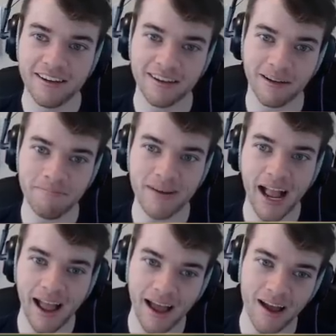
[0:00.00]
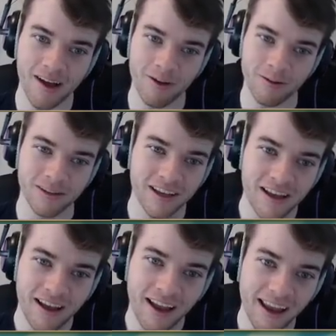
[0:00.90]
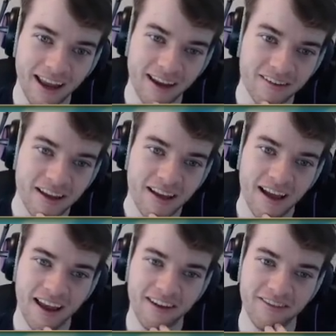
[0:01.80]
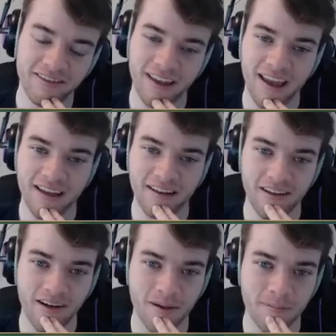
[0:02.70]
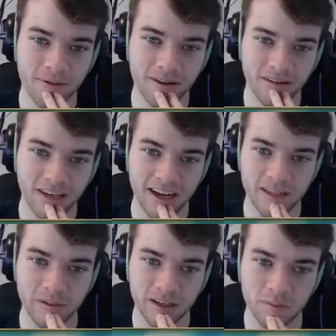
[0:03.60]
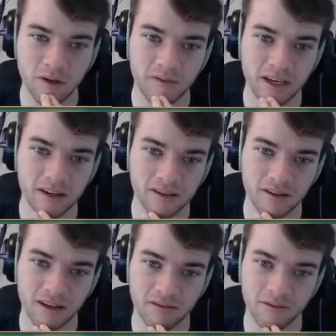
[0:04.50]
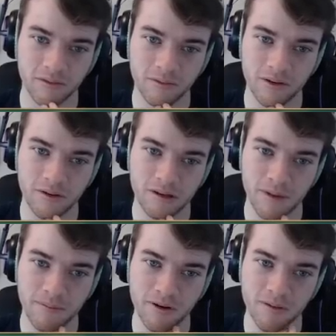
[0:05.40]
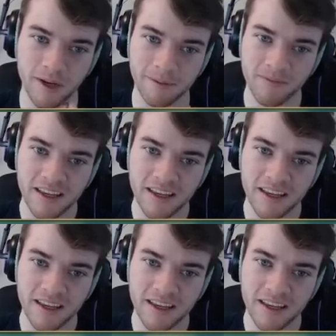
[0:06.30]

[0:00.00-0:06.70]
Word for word: Come meow! I have I have had all my bo dad's books moved here, so they ruined by Pokemon.